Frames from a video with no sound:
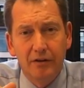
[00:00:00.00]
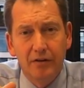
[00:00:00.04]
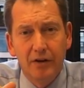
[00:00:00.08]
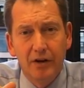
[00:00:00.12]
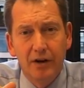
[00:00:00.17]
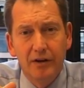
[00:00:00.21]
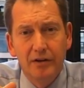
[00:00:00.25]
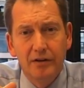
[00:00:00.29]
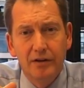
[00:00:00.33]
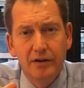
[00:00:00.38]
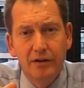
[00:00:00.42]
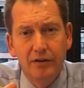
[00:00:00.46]
the
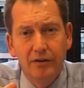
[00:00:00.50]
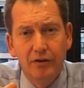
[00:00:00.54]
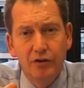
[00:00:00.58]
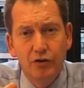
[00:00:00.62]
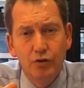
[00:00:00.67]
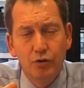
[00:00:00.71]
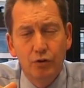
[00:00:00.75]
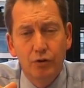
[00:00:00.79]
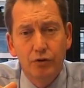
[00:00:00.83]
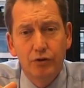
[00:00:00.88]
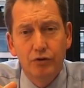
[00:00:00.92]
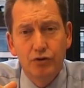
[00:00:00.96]
idea that
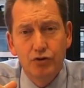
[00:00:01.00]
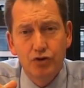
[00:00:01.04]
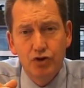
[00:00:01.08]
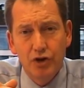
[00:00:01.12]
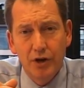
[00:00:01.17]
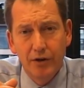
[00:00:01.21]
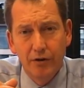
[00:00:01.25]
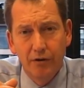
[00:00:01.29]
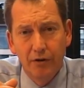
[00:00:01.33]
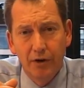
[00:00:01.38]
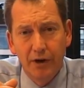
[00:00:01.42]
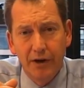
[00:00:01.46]
you can
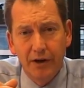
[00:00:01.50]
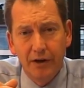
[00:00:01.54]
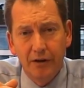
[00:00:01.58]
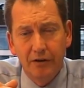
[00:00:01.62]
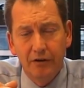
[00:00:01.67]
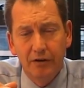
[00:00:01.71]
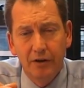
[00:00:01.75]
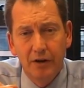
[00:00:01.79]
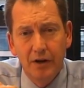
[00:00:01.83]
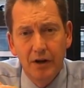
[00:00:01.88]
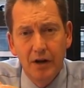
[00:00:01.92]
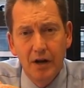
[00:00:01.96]

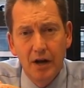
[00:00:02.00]
generate